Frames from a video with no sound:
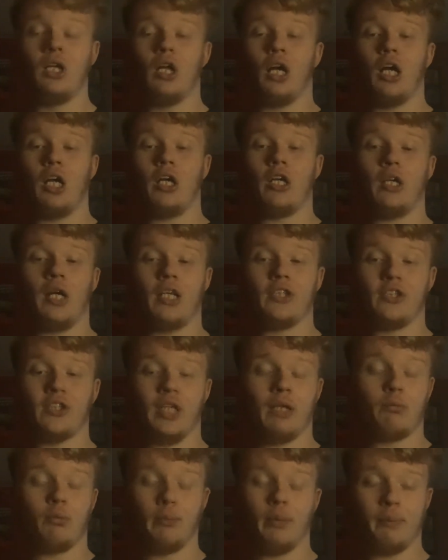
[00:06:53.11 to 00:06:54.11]
Uh, I know that
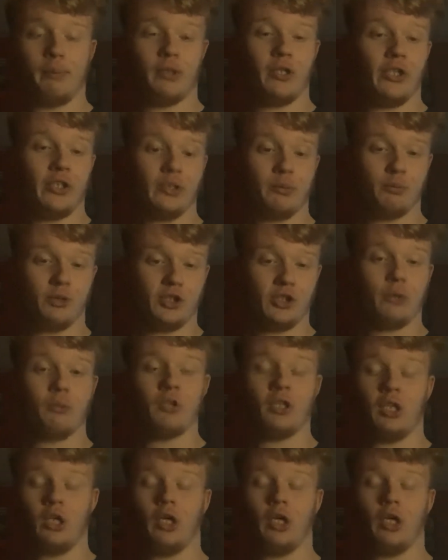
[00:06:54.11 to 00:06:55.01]
I will be playing them soon.